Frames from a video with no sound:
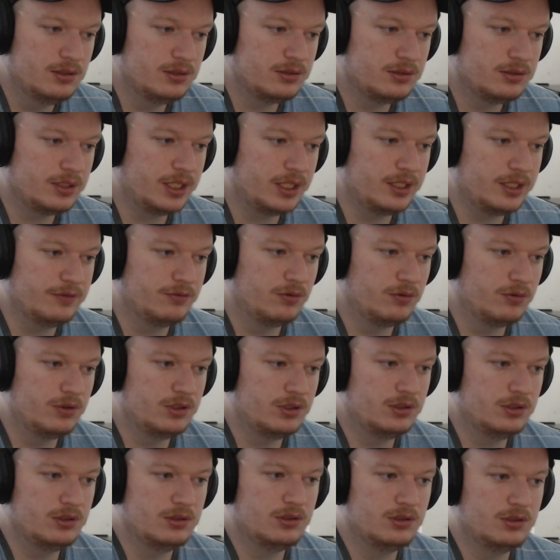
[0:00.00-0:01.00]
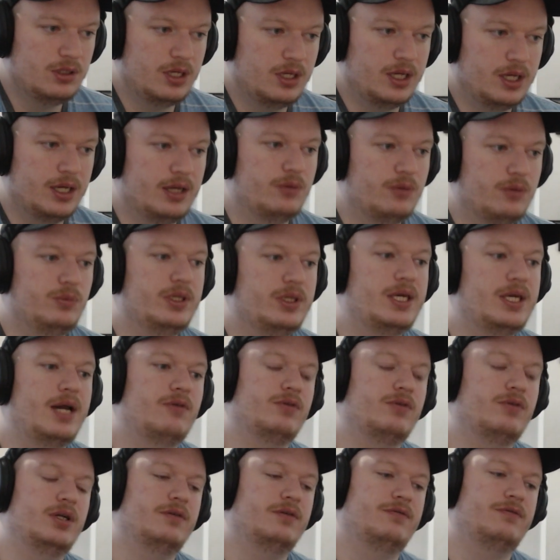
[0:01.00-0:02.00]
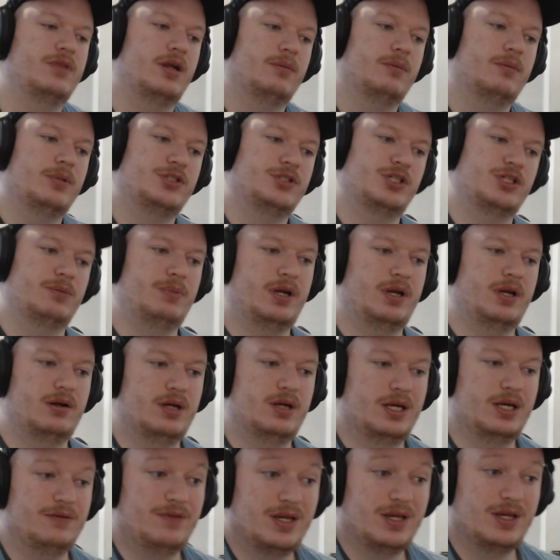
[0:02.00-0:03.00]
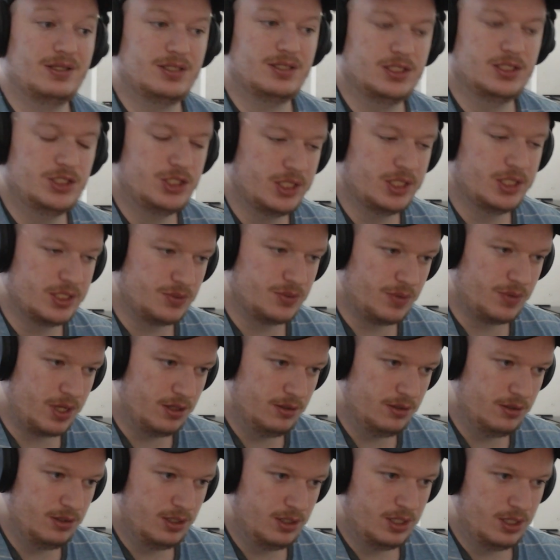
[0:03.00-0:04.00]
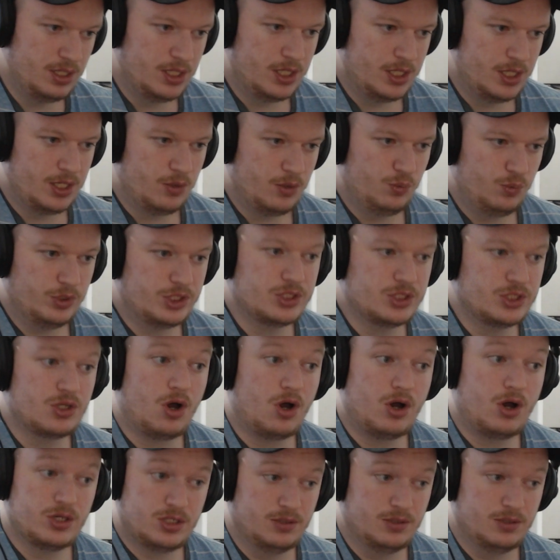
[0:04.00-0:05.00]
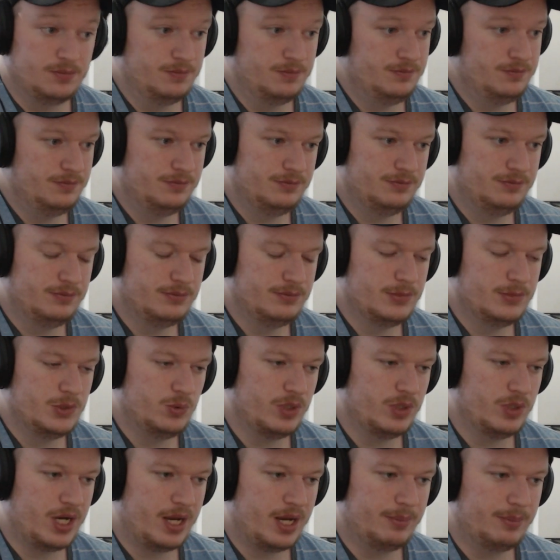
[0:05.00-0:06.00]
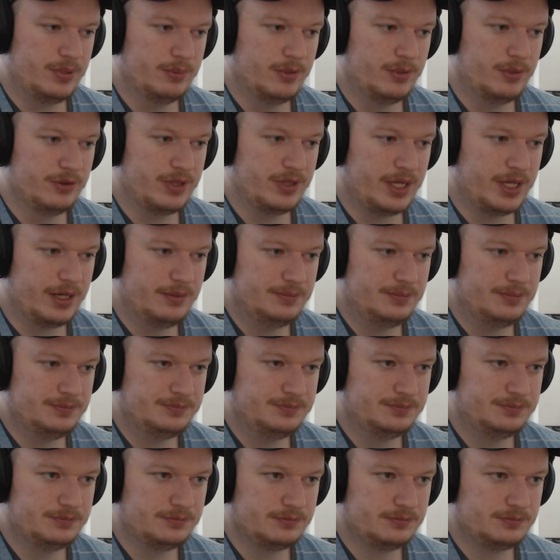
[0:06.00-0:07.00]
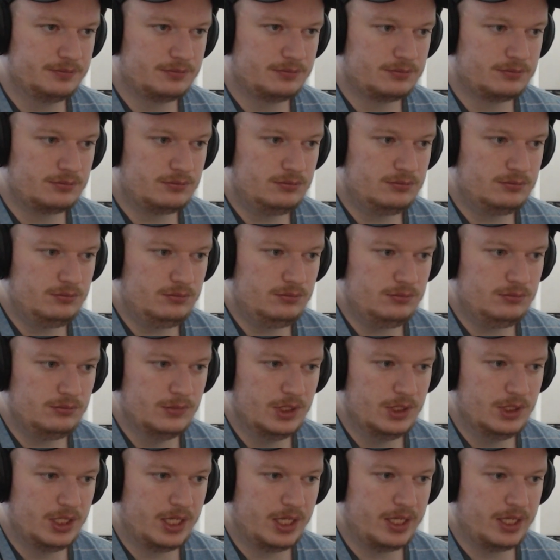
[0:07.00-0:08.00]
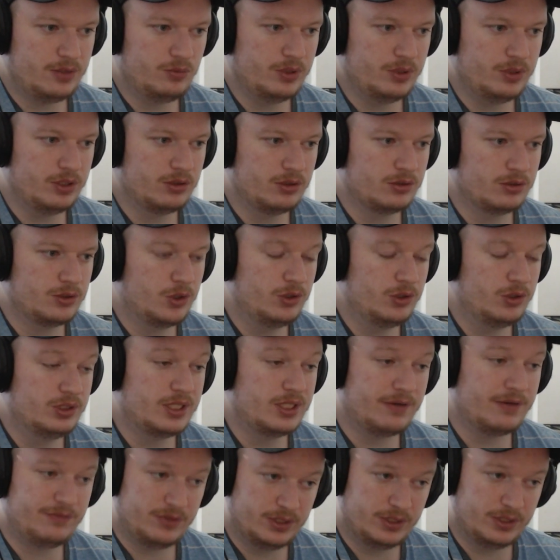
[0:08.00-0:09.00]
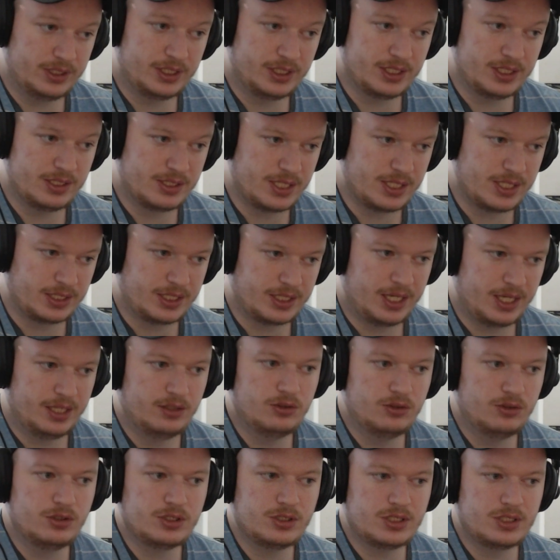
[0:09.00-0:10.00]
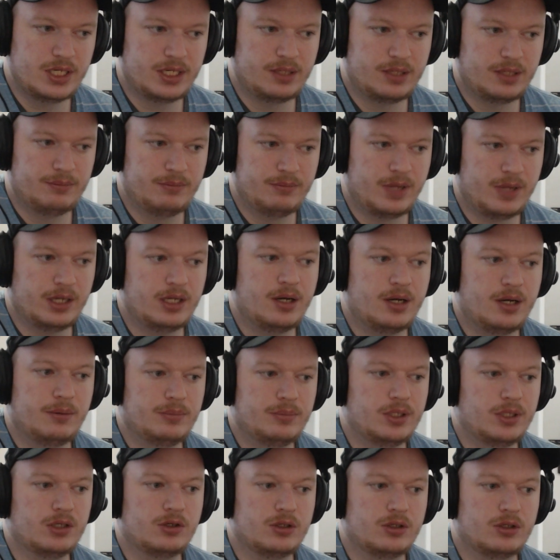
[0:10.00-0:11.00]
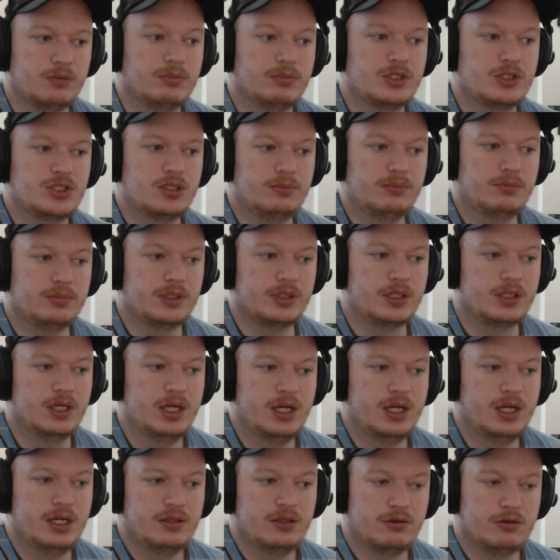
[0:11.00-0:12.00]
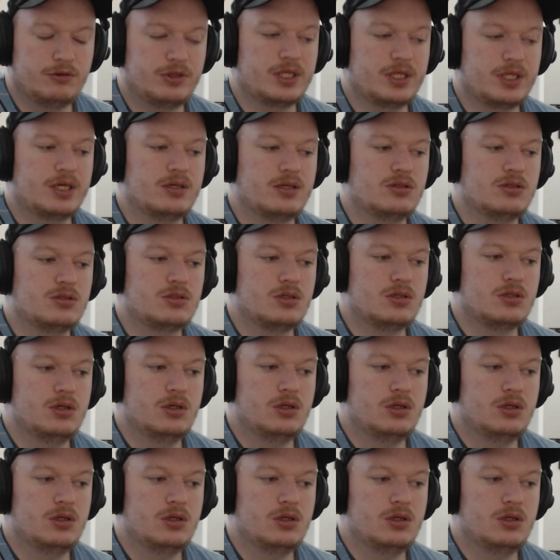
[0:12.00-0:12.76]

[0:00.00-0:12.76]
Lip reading: Knight e4, we get rid of their bishop pair advantage as well, which is awesome. We're happy about that. And we are definitely going to take that. It looks like it might not be a good bishop, but the thing is,